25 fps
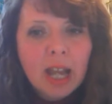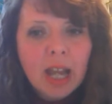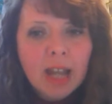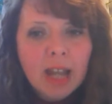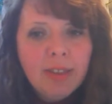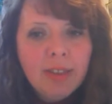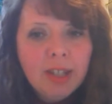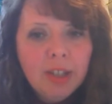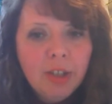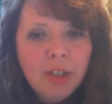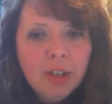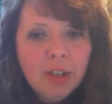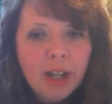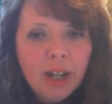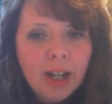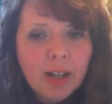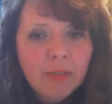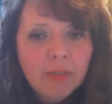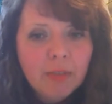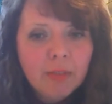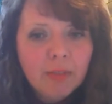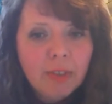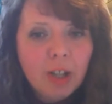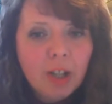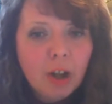And then you
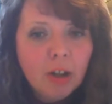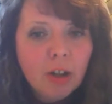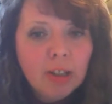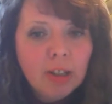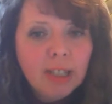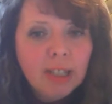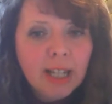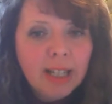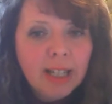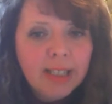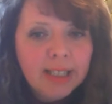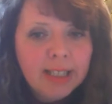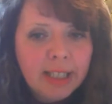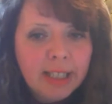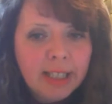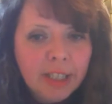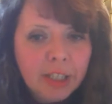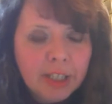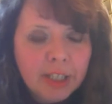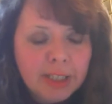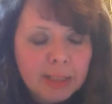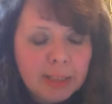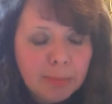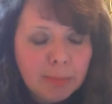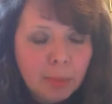have the online
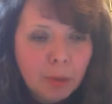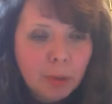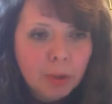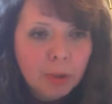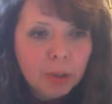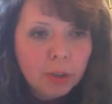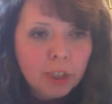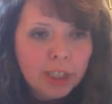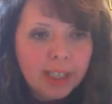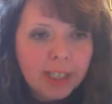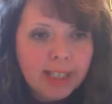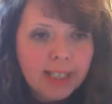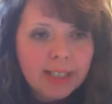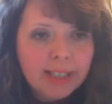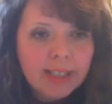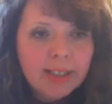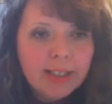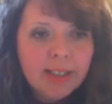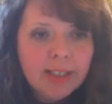teaching support sheets,